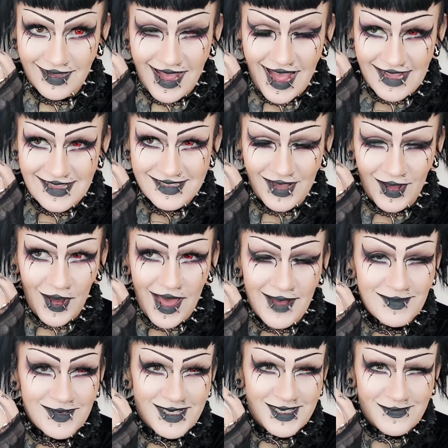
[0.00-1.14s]
and I
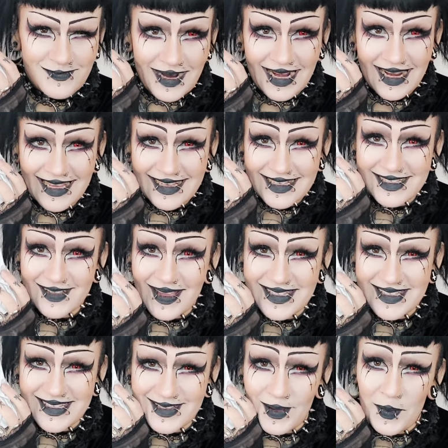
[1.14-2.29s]
am just really
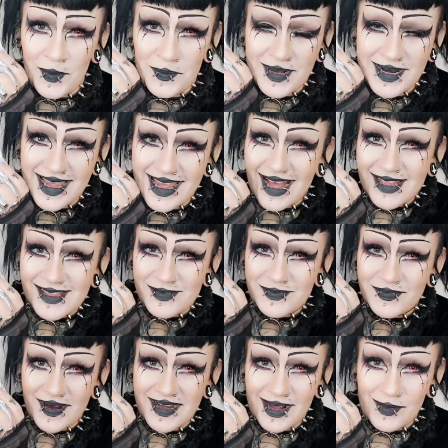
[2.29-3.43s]
excited to open it and to
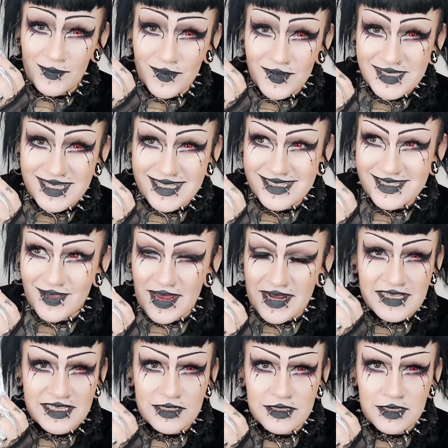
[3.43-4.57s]
find out what's inside
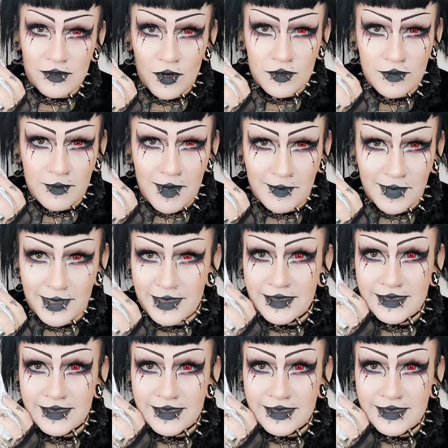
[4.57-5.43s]
because I do not remember.